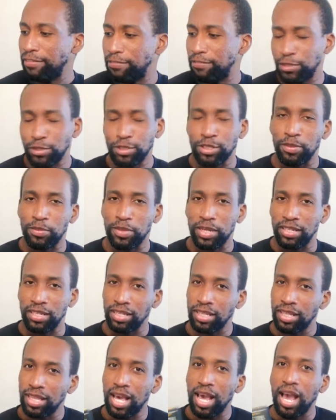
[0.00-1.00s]
Future
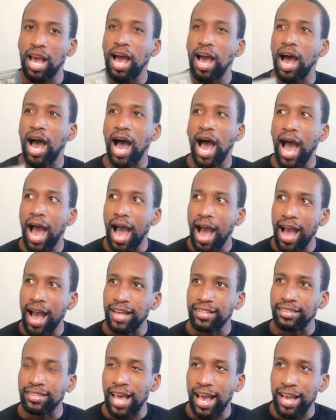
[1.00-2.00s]
Month, I
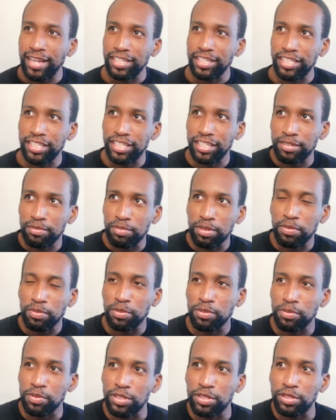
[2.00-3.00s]
last year people
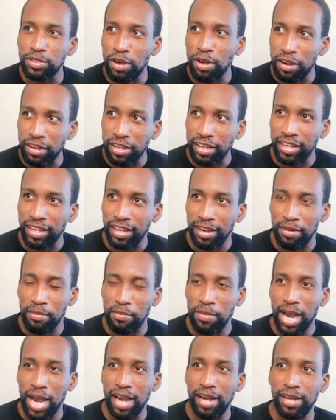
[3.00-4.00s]
were talking
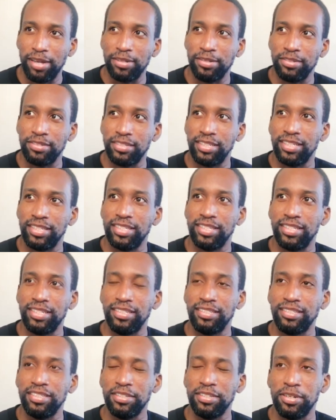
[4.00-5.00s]
about,
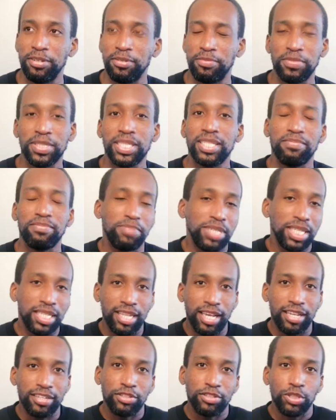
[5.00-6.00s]
you know, because being
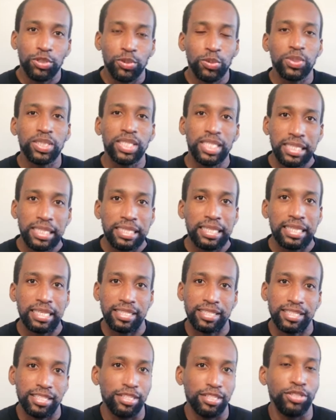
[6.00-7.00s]
that Juneteenth is
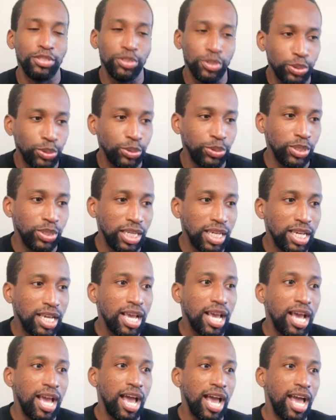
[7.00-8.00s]
in June,
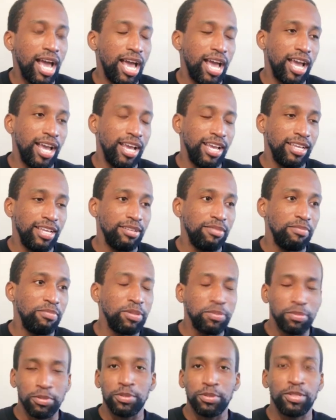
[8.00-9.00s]
and
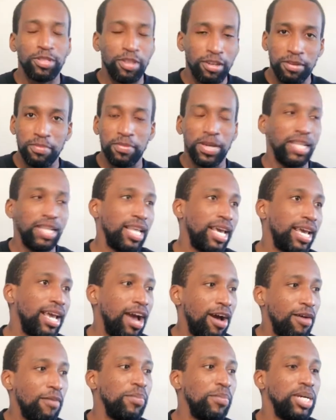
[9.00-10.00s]
people were talking about like
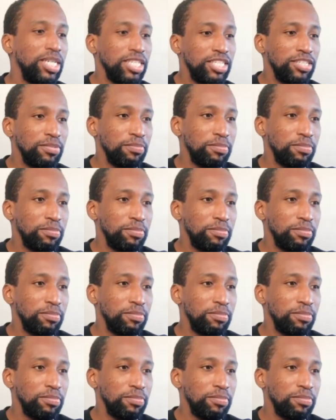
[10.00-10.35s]
how much